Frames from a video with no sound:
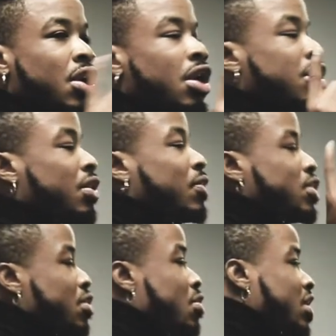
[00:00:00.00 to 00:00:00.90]
all know if we
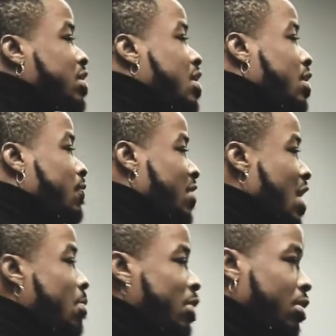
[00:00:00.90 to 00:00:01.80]
do one thing
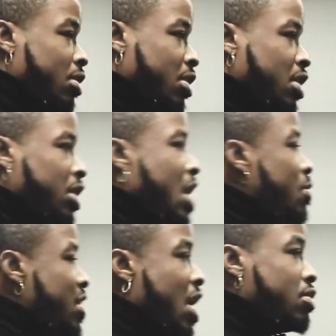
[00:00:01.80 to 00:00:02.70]
phenomenal that
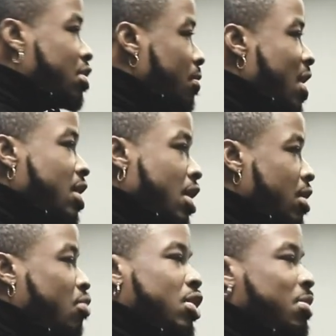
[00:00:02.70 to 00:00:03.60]
we're not doing right
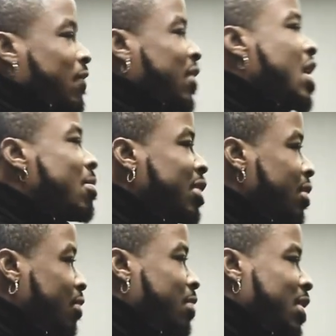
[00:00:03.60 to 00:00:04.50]
now, we'll be phenomenal.
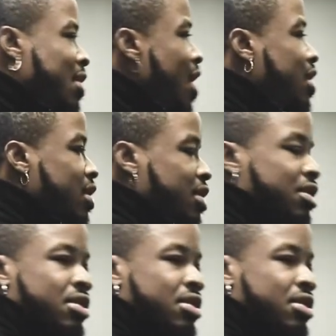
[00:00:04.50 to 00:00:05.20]
We'll be great.